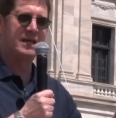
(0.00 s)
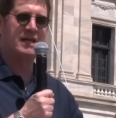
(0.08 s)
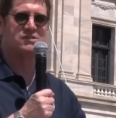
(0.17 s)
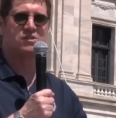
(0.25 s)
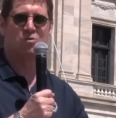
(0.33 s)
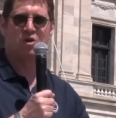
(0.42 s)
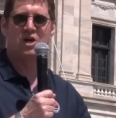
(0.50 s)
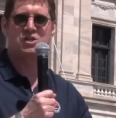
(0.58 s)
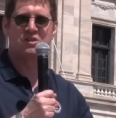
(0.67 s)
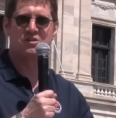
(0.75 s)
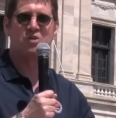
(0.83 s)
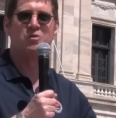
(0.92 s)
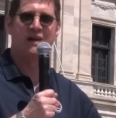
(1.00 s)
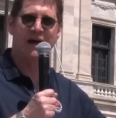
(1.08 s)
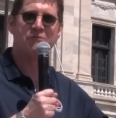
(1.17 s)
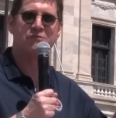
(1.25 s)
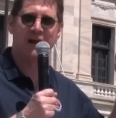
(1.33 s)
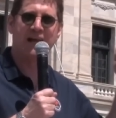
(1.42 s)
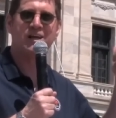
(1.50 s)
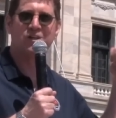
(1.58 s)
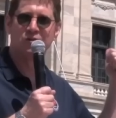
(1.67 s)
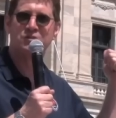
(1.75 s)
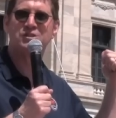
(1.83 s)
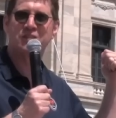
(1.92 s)
begins in Washington when Al
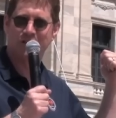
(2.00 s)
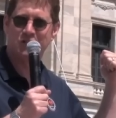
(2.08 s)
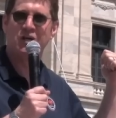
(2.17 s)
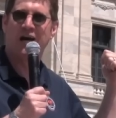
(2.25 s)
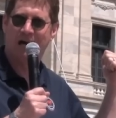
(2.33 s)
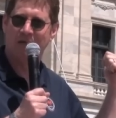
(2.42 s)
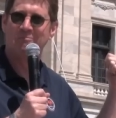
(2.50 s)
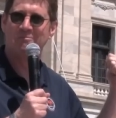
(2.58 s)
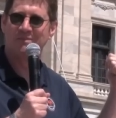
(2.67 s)
Franken loses his job.